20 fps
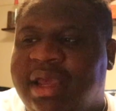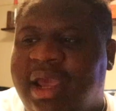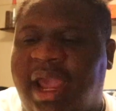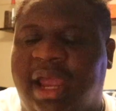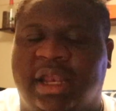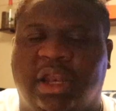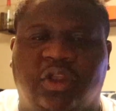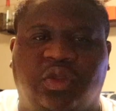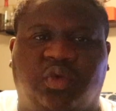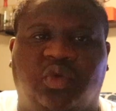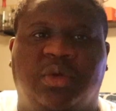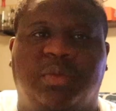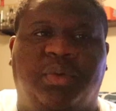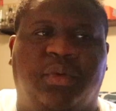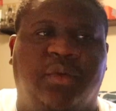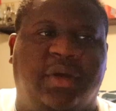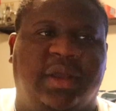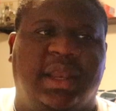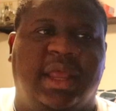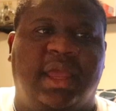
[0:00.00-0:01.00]
and the
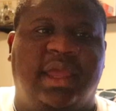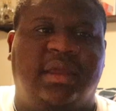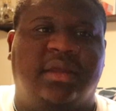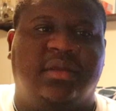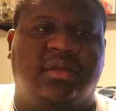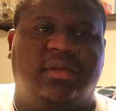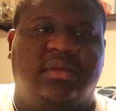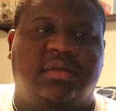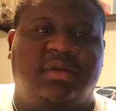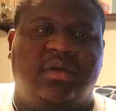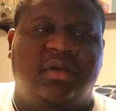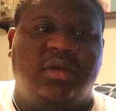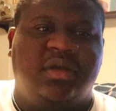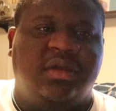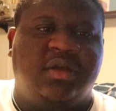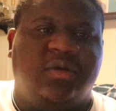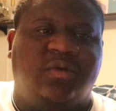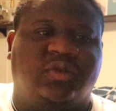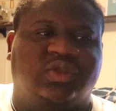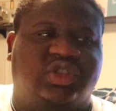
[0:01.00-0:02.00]
3.8
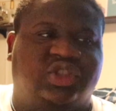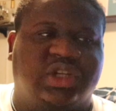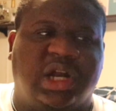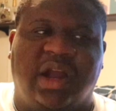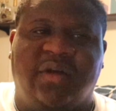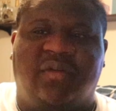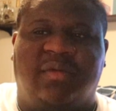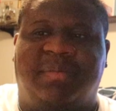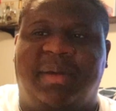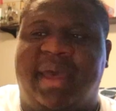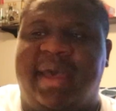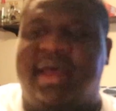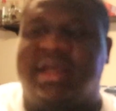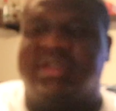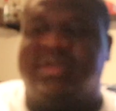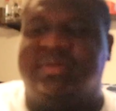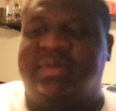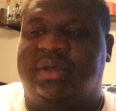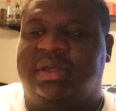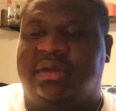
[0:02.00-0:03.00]
was driving
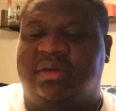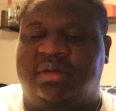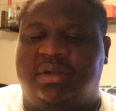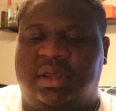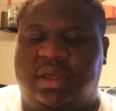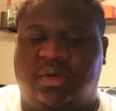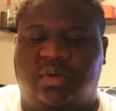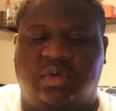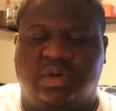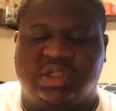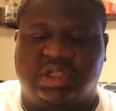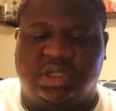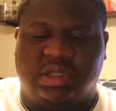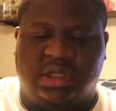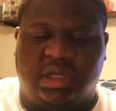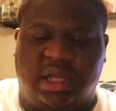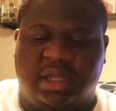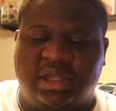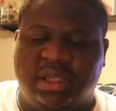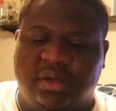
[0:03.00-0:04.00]
past me. It was
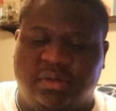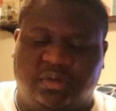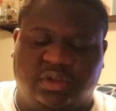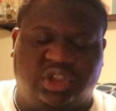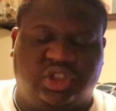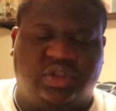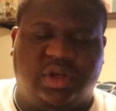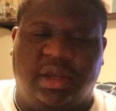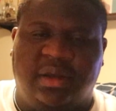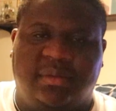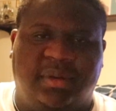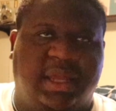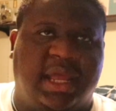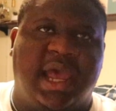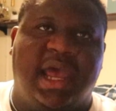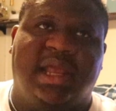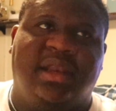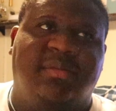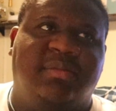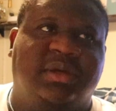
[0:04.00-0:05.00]
I think it was straight. It
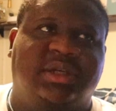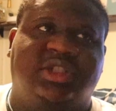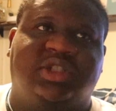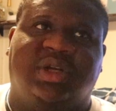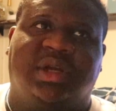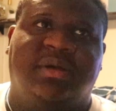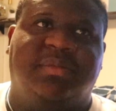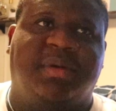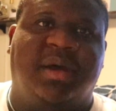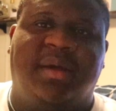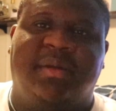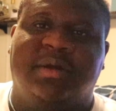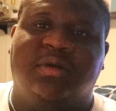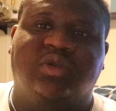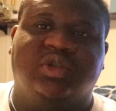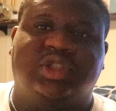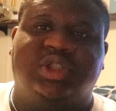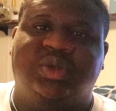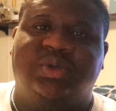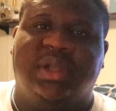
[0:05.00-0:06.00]
had to be straight pipe. It
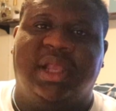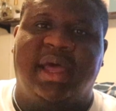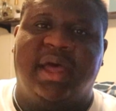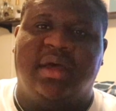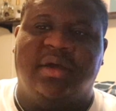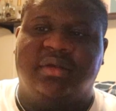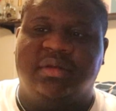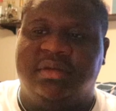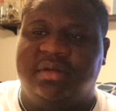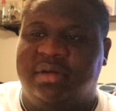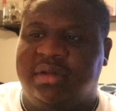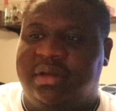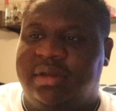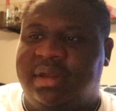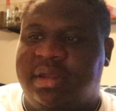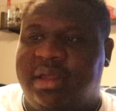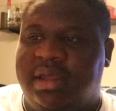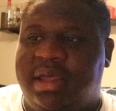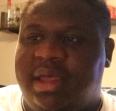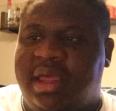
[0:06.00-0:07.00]
was too loud,
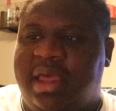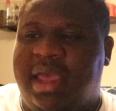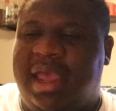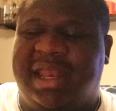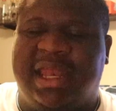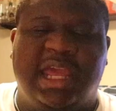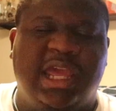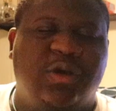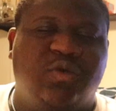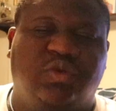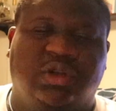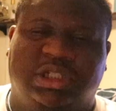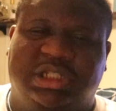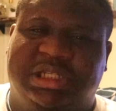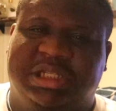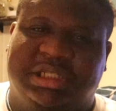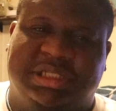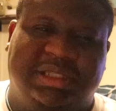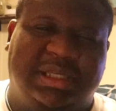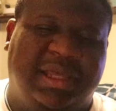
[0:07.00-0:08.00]
and he was
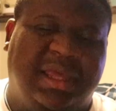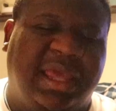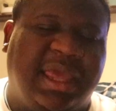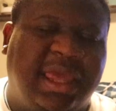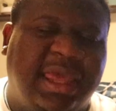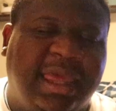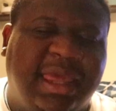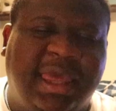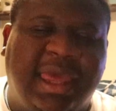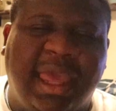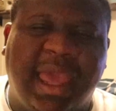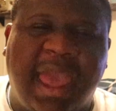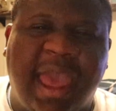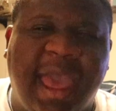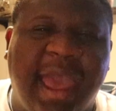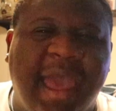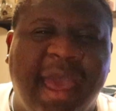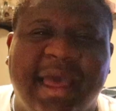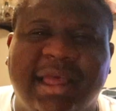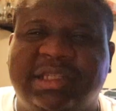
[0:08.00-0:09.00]
just
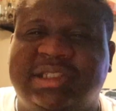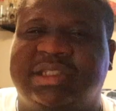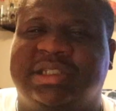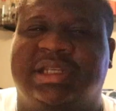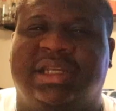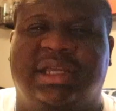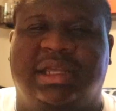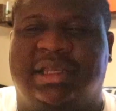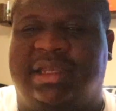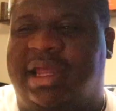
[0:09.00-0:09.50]
gassing it